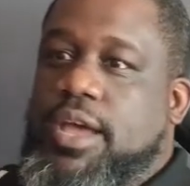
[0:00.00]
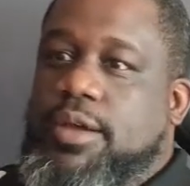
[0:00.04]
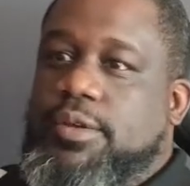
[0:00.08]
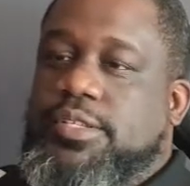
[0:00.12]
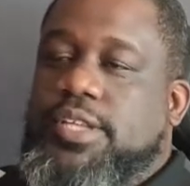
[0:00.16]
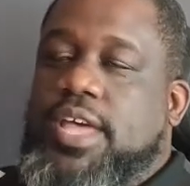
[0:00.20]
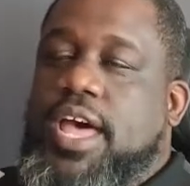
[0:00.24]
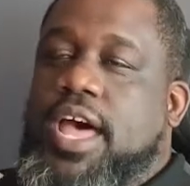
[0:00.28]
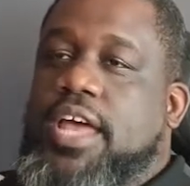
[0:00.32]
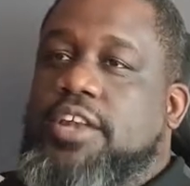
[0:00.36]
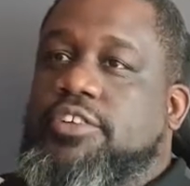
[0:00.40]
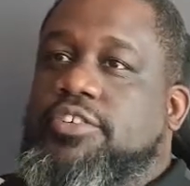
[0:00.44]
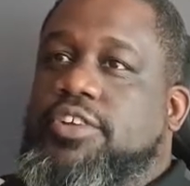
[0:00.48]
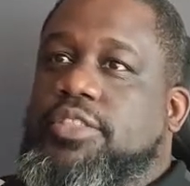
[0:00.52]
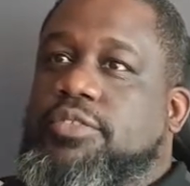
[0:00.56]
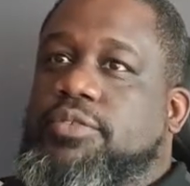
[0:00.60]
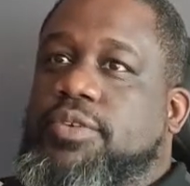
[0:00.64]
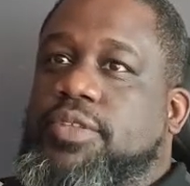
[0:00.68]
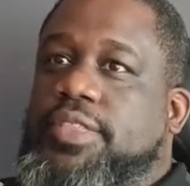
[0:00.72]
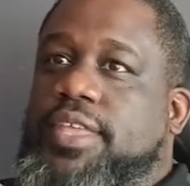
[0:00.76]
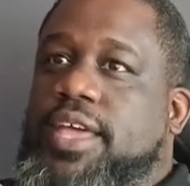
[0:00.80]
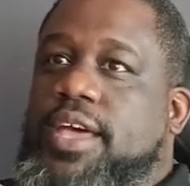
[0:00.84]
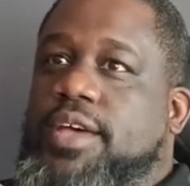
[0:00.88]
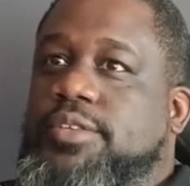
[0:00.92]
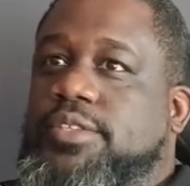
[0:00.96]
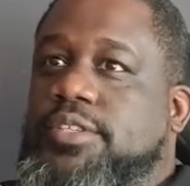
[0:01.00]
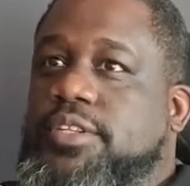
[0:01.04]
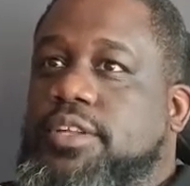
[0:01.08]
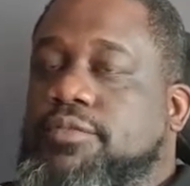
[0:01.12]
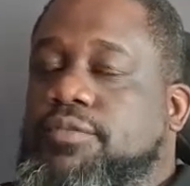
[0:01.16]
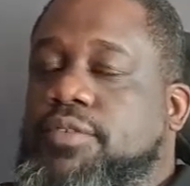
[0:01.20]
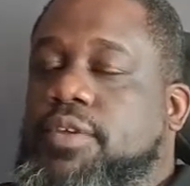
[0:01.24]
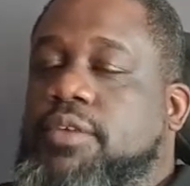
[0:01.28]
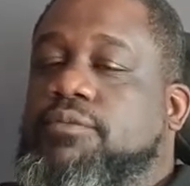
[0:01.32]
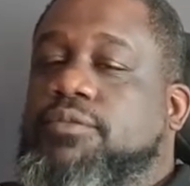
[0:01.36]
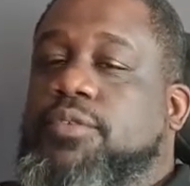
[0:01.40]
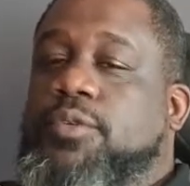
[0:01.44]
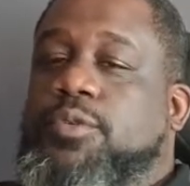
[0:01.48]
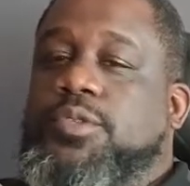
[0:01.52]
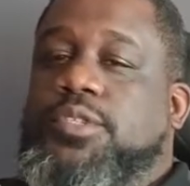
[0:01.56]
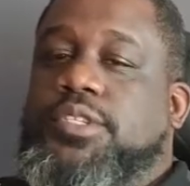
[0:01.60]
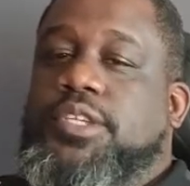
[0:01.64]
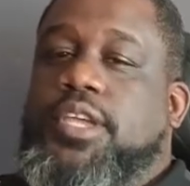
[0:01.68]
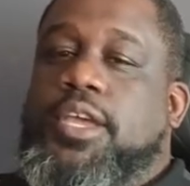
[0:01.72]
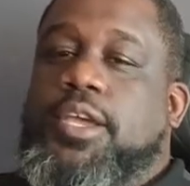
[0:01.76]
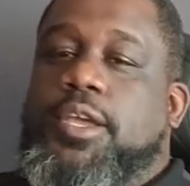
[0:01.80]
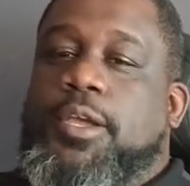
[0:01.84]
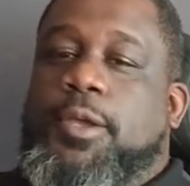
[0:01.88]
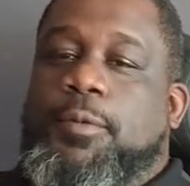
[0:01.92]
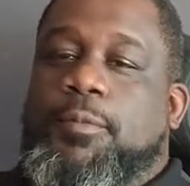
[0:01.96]
I was the Andre 3000 of
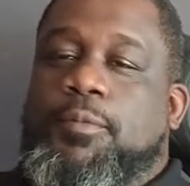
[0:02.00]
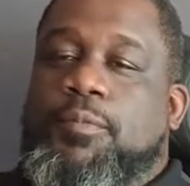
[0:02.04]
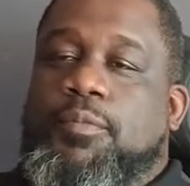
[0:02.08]
infosec.